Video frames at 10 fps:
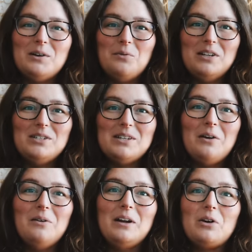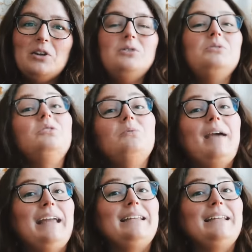So and So here on YouTube and